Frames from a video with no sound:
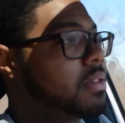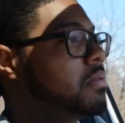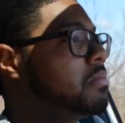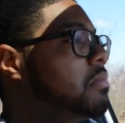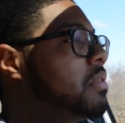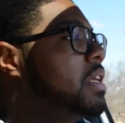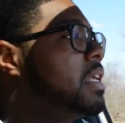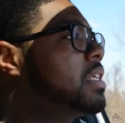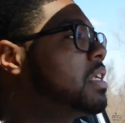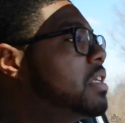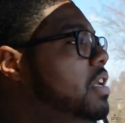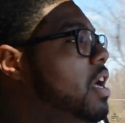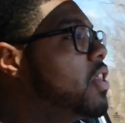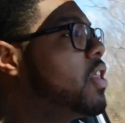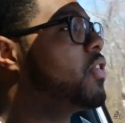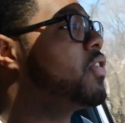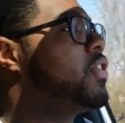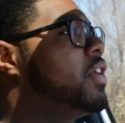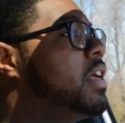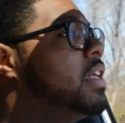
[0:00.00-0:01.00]
There's
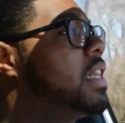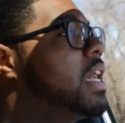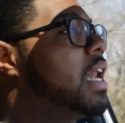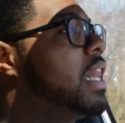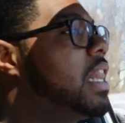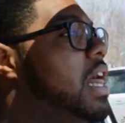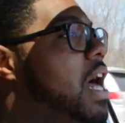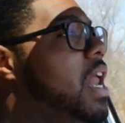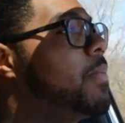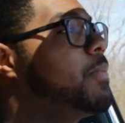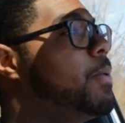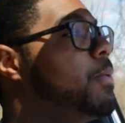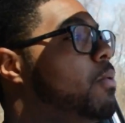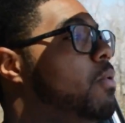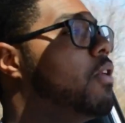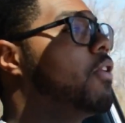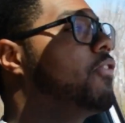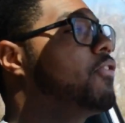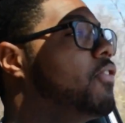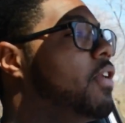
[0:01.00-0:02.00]
another thing that a lot of
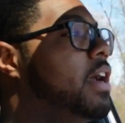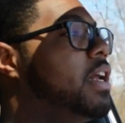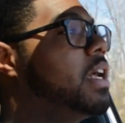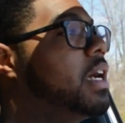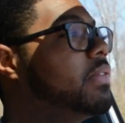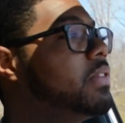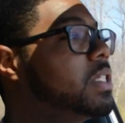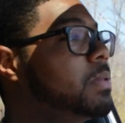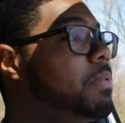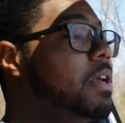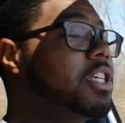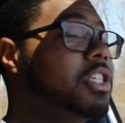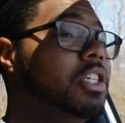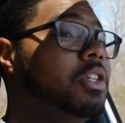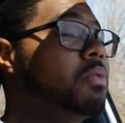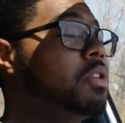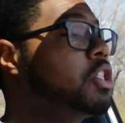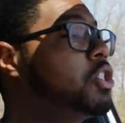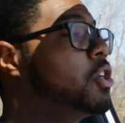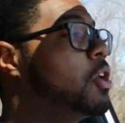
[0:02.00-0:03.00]
people are afraid of,
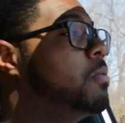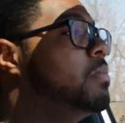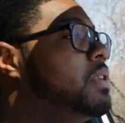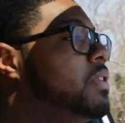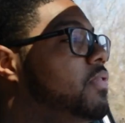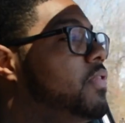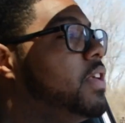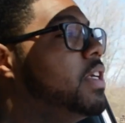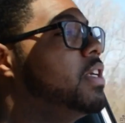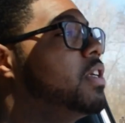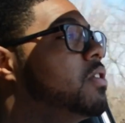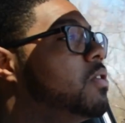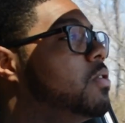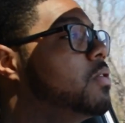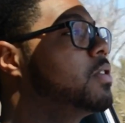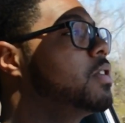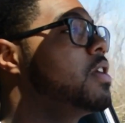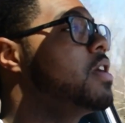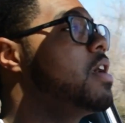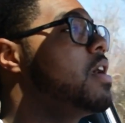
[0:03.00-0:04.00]
especially with German
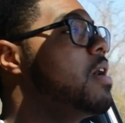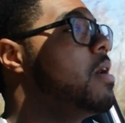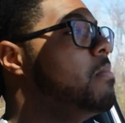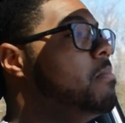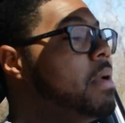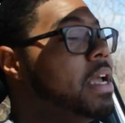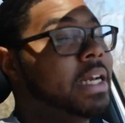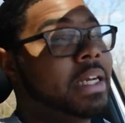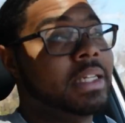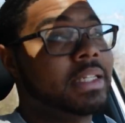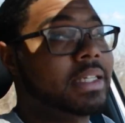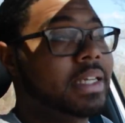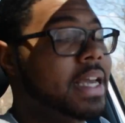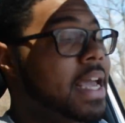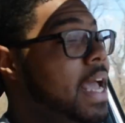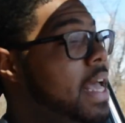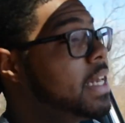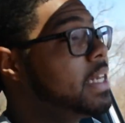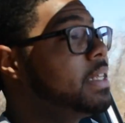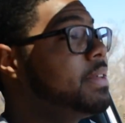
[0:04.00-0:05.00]
vehicles. Maintenance
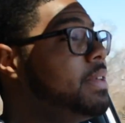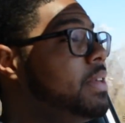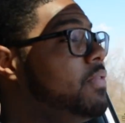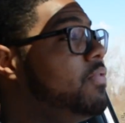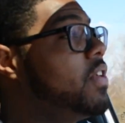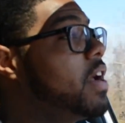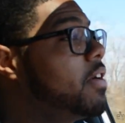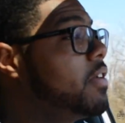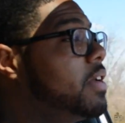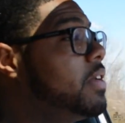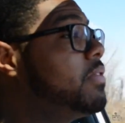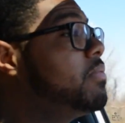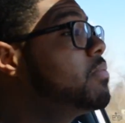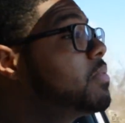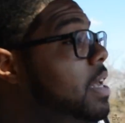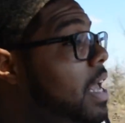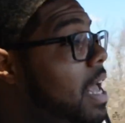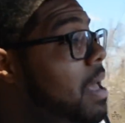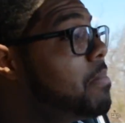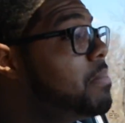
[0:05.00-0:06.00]
can be very
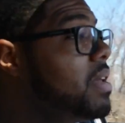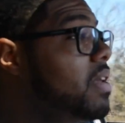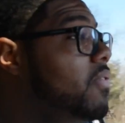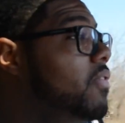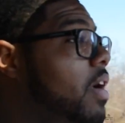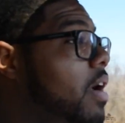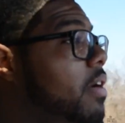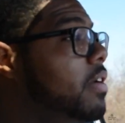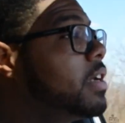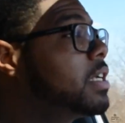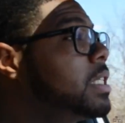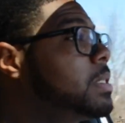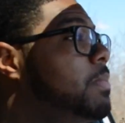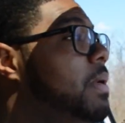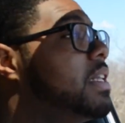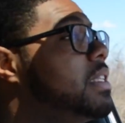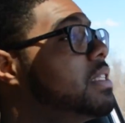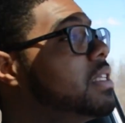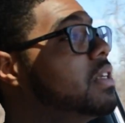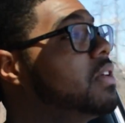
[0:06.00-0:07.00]

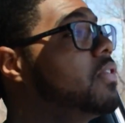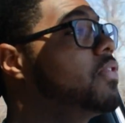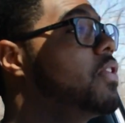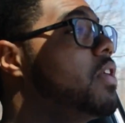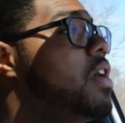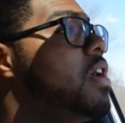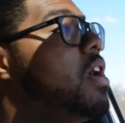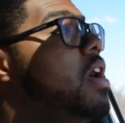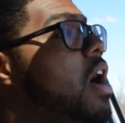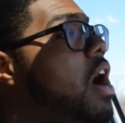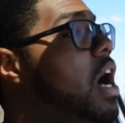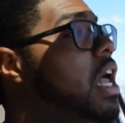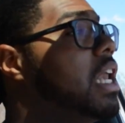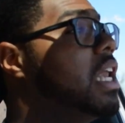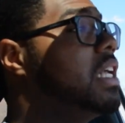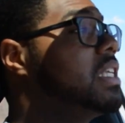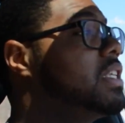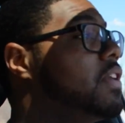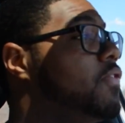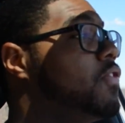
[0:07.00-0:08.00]
expensive
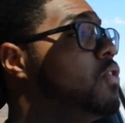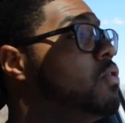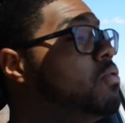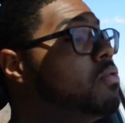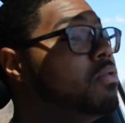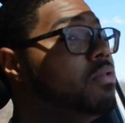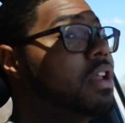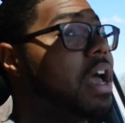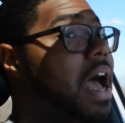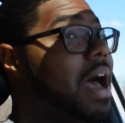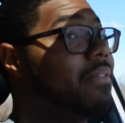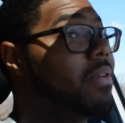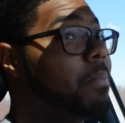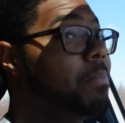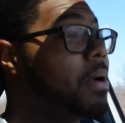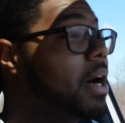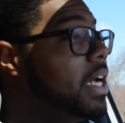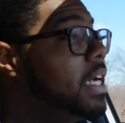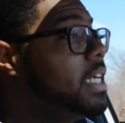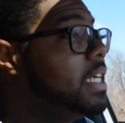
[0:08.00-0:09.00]
unless if you have a
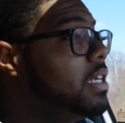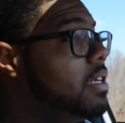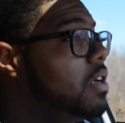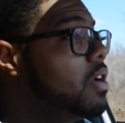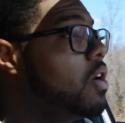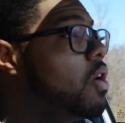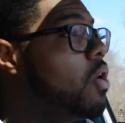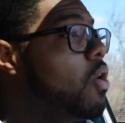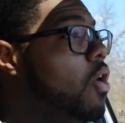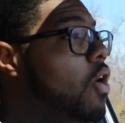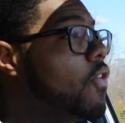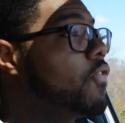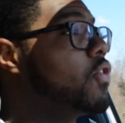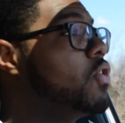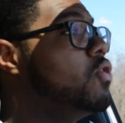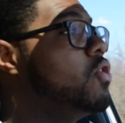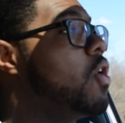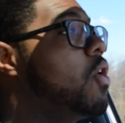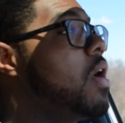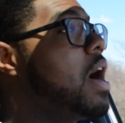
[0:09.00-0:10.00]
buddy or if
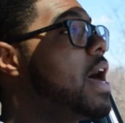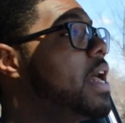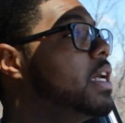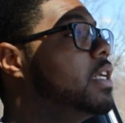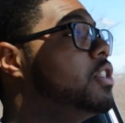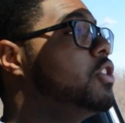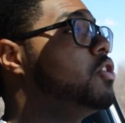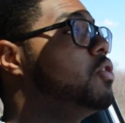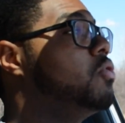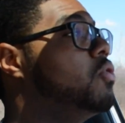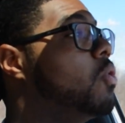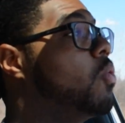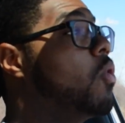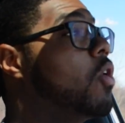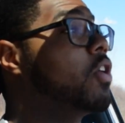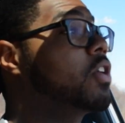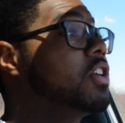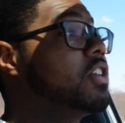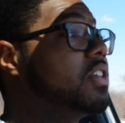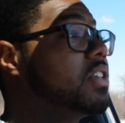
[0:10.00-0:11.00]
you know how to do the
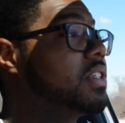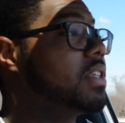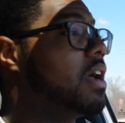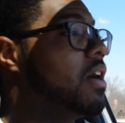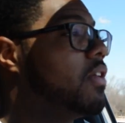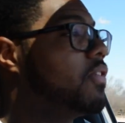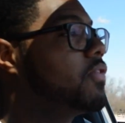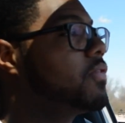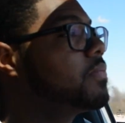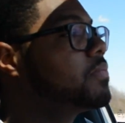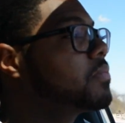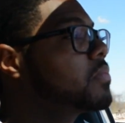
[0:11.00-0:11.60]
work yourself.